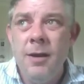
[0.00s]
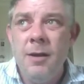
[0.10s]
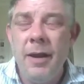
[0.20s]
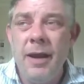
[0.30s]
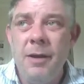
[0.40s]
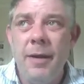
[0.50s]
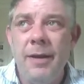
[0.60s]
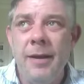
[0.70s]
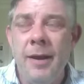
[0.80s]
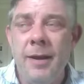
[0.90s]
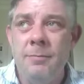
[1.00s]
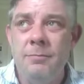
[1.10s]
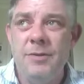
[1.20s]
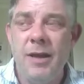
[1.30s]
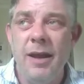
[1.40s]
But anyway, I
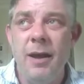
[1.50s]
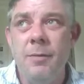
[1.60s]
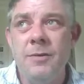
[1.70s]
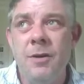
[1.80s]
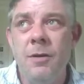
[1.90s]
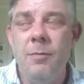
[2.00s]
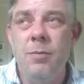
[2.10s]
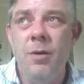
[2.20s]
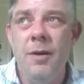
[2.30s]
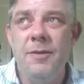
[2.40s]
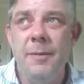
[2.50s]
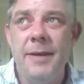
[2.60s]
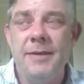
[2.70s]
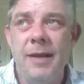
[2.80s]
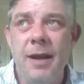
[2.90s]
was non-compliant 2
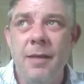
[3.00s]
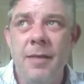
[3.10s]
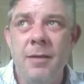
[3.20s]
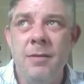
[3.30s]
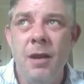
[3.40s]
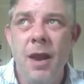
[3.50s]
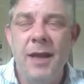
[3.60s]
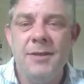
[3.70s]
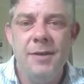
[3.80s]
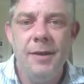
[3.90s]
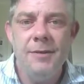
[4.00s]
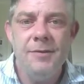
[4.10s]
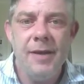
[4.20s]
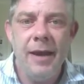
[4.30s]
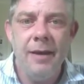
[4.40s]
weeks ago. Then last
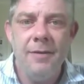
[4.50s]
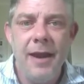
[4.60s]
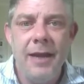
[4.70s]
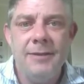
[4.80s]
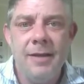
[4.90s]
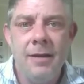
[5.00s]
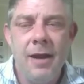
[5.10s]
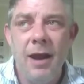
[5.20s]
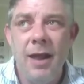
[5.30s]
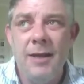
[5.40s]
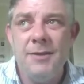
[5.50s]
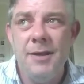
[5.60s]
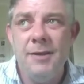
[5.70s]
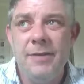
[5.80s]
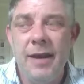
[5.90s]
Thursday, today's Sunday, last
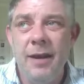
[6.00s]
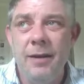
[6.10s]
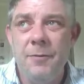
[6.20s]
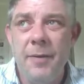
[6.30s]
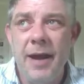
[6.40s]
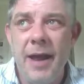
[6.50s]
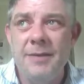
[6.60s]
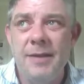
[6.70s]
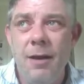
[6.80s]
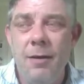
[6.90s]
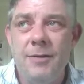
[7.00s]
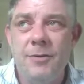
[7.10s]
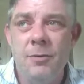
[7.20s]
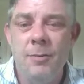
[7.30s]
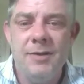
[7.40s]
Thursday, 3 days ago, I
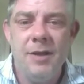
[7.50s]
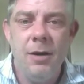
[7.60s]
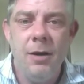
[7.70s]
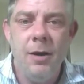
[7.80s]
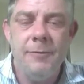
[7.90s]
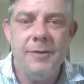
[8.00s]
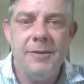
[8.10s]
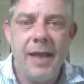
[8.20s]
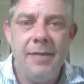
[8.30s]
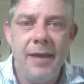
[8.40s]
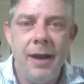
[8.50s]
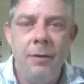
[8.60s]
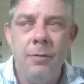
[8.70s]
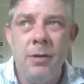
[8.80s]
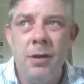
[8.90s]
saw my psychiatrist, Kathy
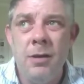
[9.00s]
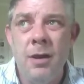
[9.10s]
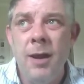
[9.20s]
Owen, and